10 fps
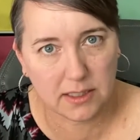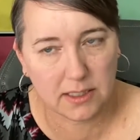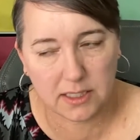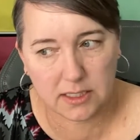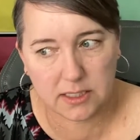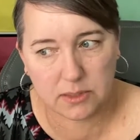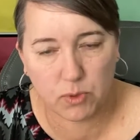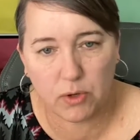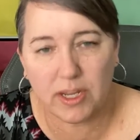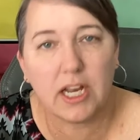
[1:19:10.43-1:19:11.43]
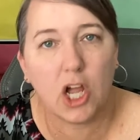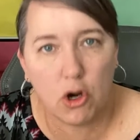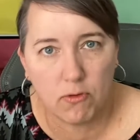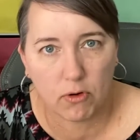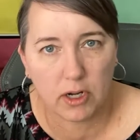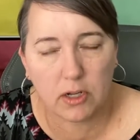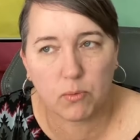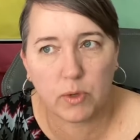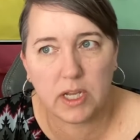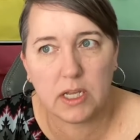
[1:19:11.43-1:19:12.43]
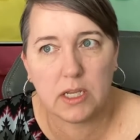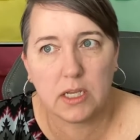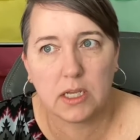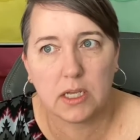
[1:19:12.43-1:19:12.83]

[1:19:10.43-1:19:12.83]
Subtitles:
We don't get over it. We